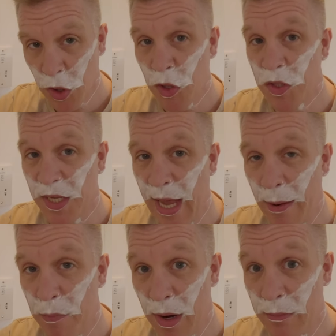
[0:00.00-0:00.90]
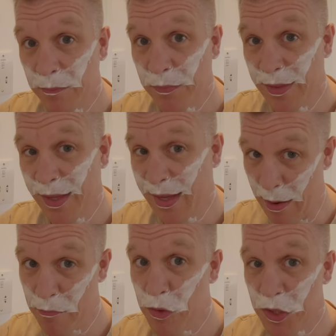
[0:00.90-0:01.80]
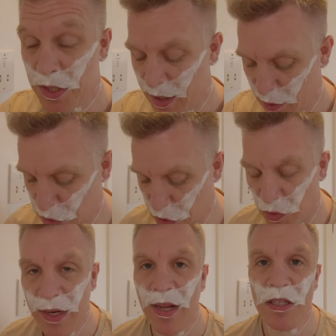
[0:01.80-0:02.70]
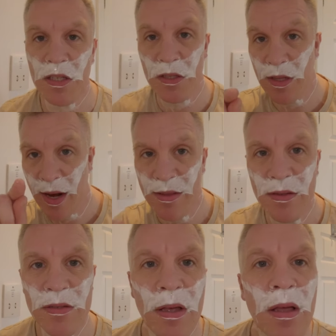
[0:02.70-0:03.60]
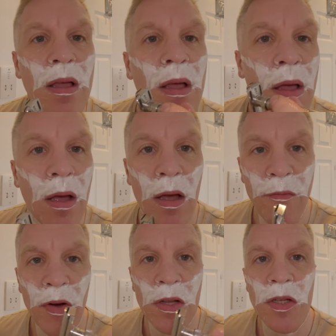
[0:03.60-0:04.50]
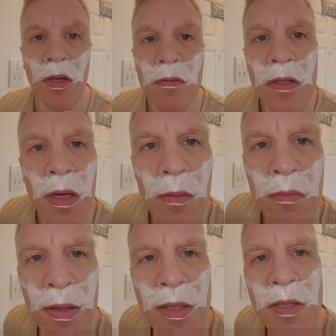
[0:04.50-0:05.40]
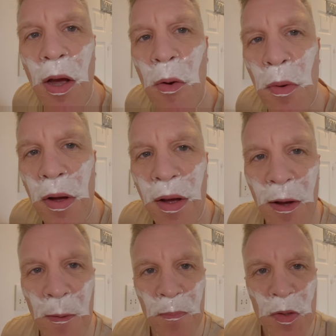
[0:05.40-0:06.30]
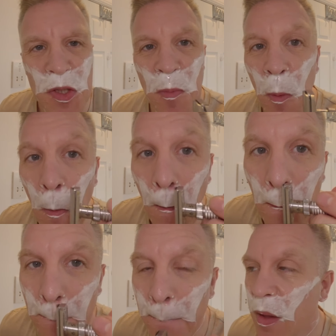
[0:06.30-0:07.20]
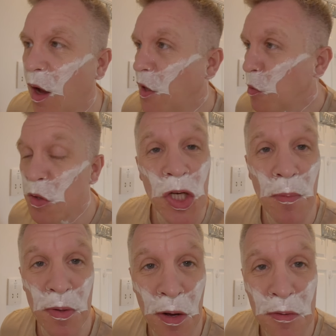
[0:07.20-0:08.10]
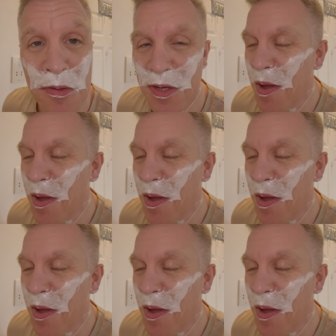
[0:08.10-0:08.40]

use the camera. The camera's a little screen next to the lens. Uh, if I can do it. So it's so uh, small. I don't want to chop my nose.